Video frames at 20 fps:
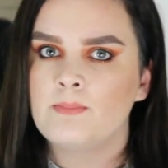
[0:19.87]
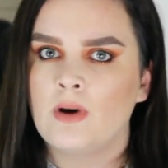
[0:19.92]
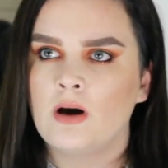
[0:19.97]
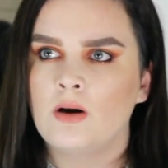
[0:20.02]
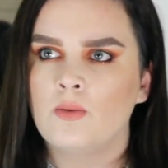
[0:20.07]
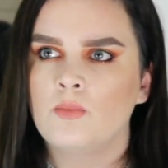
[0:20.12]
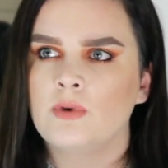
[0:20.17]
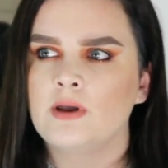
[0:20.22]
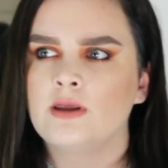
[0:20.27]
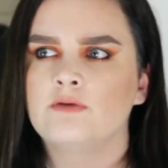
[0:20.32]

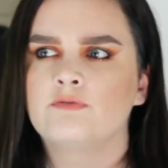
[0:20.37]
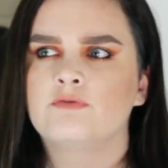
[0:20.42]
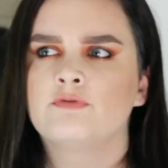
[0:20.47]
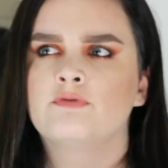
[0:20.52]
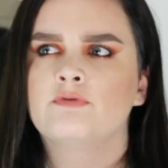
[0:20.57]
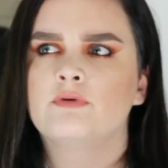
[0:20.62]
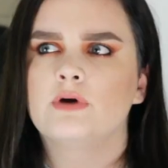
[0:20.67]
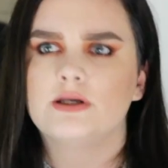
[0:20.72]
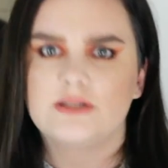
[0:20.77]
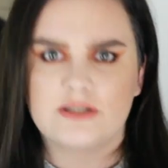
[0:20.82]
but with
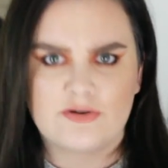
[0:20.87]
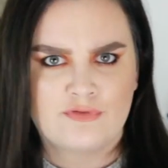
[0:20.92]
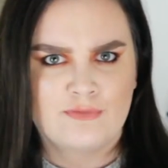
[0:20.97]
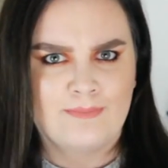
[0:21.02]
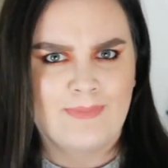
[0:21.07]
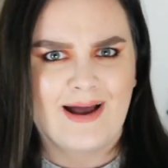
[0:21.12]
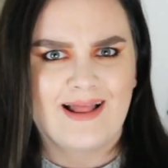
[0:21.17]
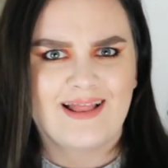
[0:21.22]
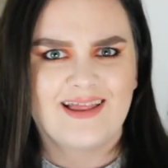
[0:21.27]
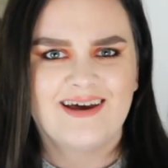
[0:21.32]
a
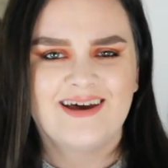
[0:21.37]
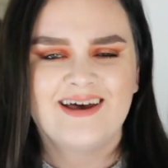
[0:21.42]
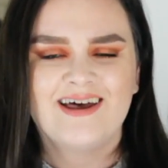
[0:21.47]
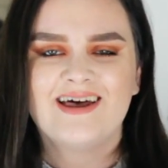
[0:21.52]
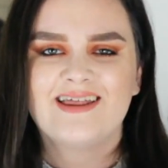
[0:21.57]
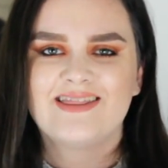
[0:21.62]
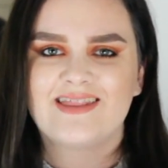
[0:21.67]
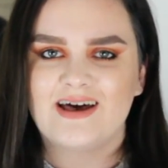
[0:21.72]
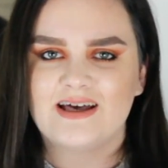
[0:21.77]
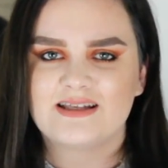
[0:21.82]
different palette
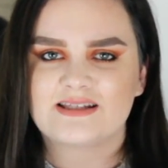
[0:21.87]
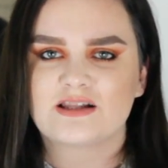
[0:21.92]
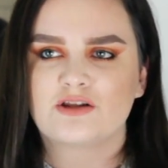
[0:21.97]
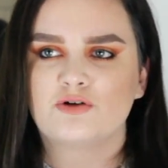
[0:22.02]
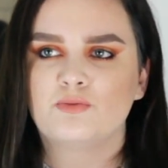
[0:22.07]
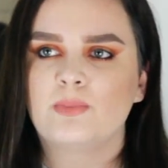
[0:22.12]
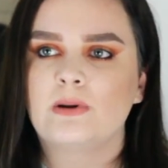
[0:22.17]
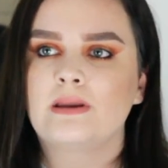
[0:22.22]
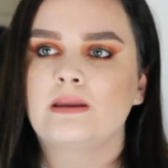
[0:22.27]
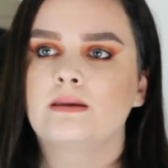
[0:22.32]
that is a
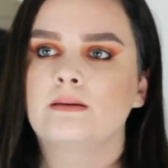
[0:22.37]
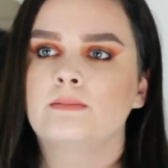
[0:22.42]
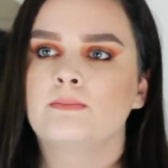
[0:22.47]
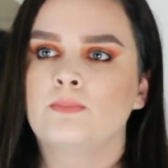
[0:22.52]
little bit